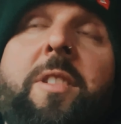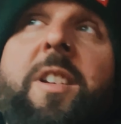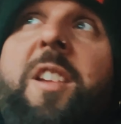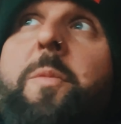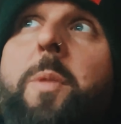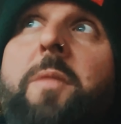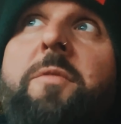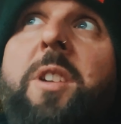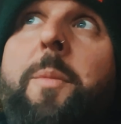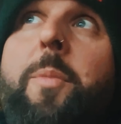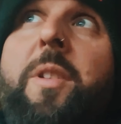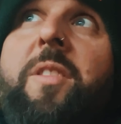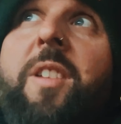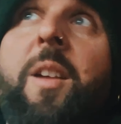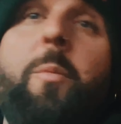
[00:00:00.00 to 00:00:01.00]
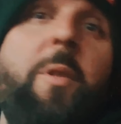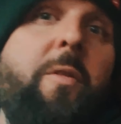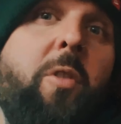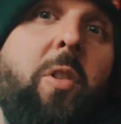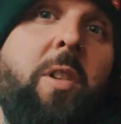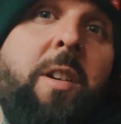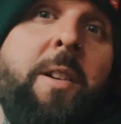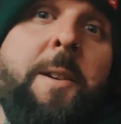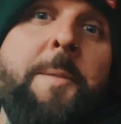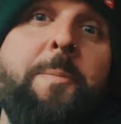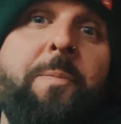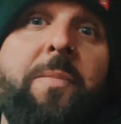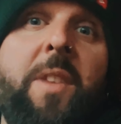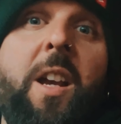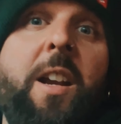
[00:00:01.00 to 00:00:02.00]
It's been really busy. We've got
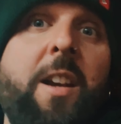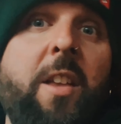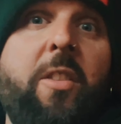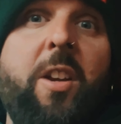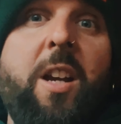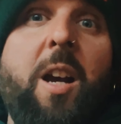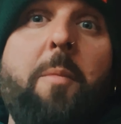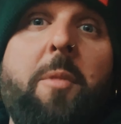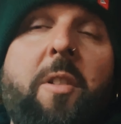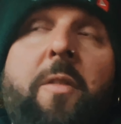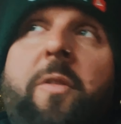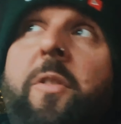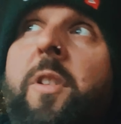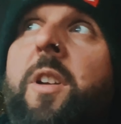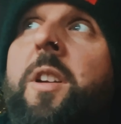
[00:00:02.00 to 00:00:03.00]
another couple of